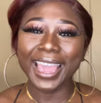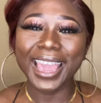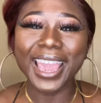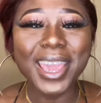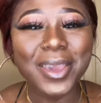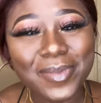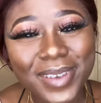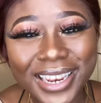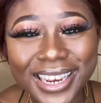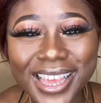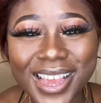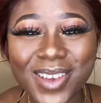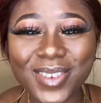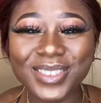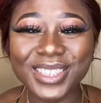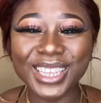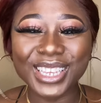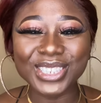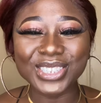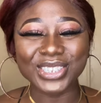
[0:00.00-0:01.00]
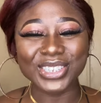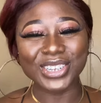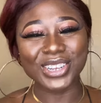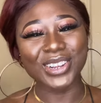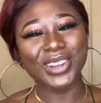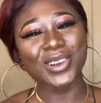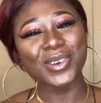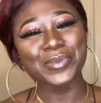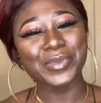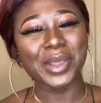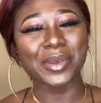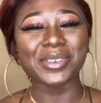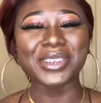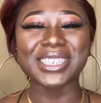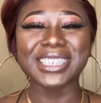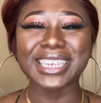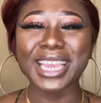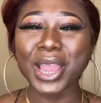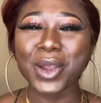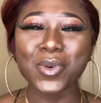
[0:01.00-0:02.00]
Hey my loves, it's your girl Mary
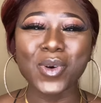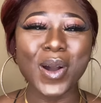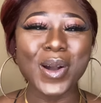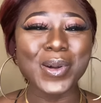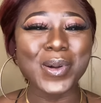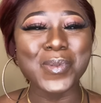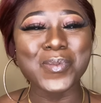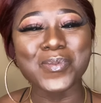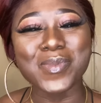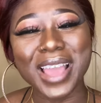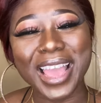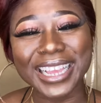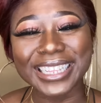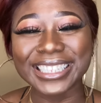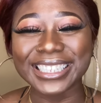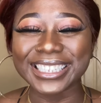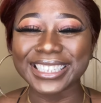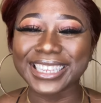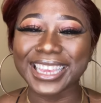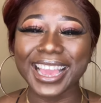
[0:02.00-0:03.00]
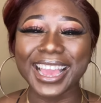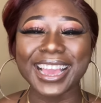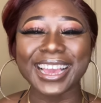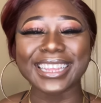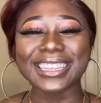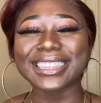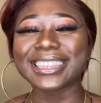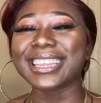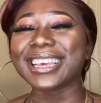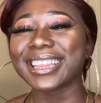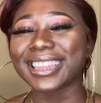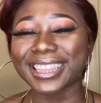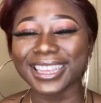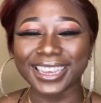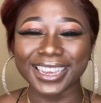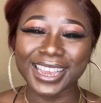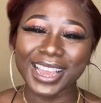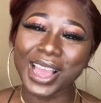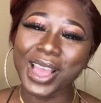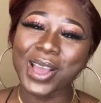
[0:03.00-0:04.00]
J. Welcome back to yet
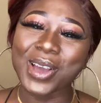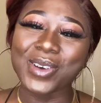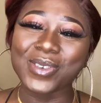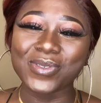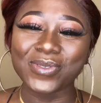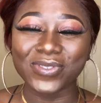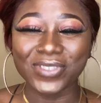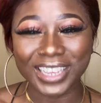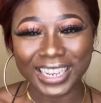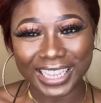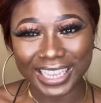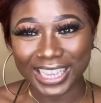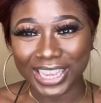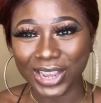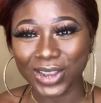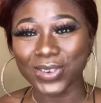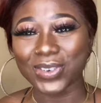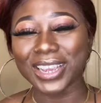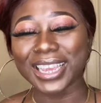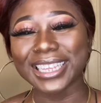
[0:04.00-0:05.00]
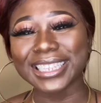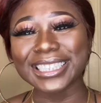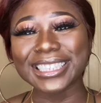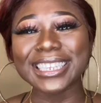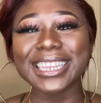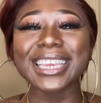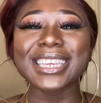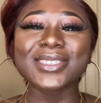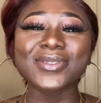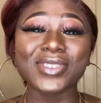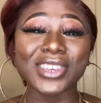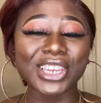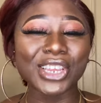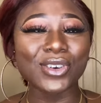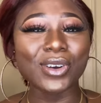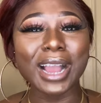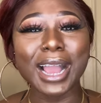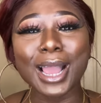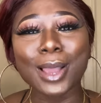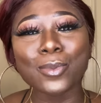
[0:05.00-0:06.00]
another video. In today's
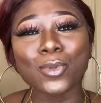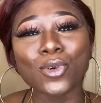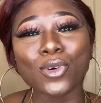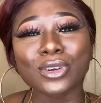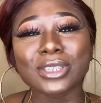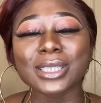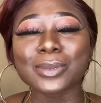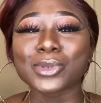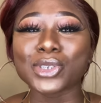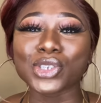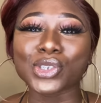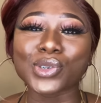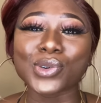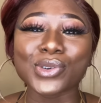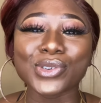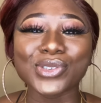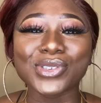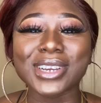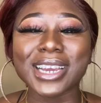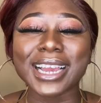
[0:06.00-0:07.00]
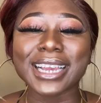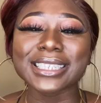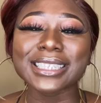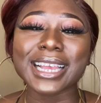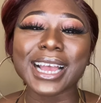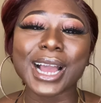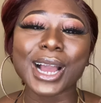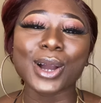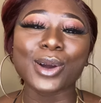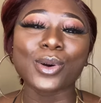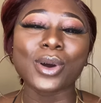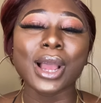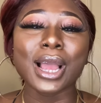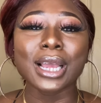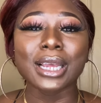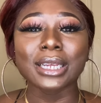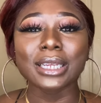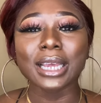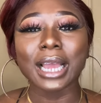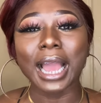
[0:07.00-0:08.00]
video, I'm going to be showing you guys how
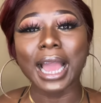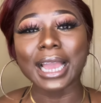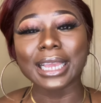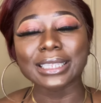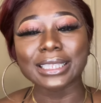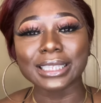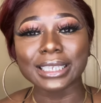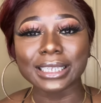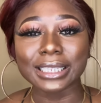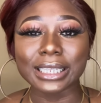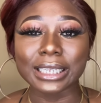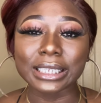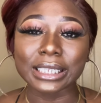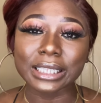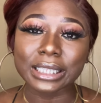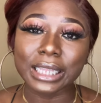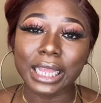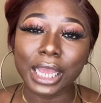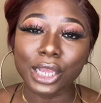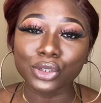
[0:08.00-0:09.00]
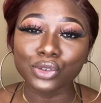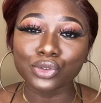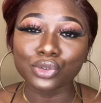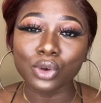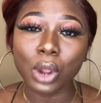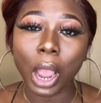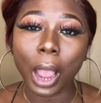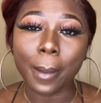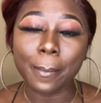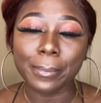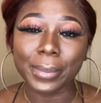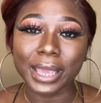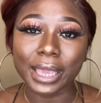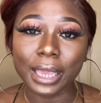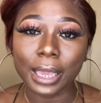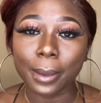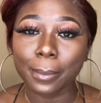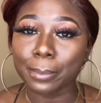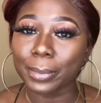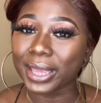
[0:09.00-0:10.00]
I did this natural
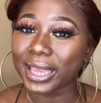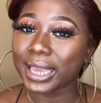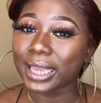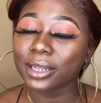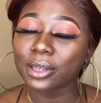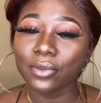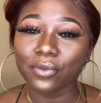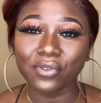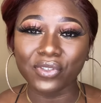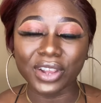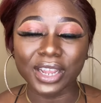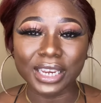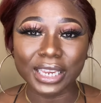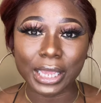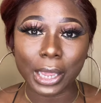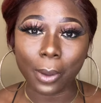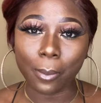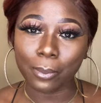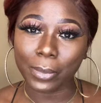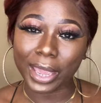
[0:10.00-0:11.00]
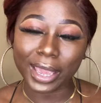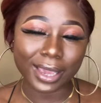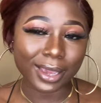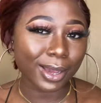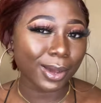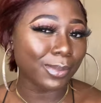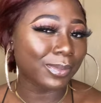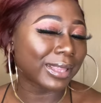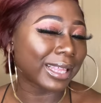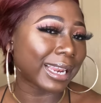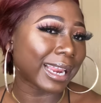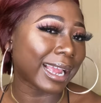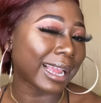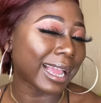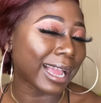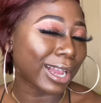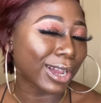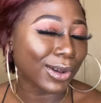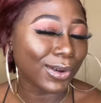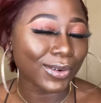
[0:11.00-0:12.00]
be beginner friendly makeup that I
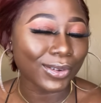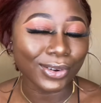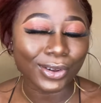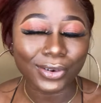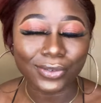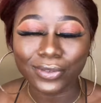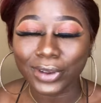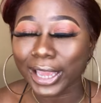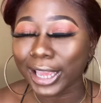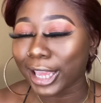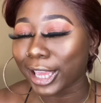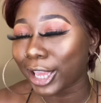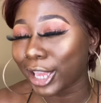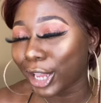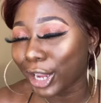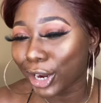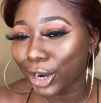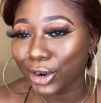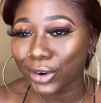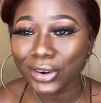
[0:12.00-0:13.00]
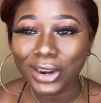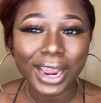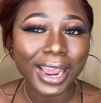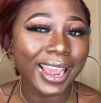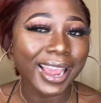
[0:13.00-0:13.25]
got going on right here.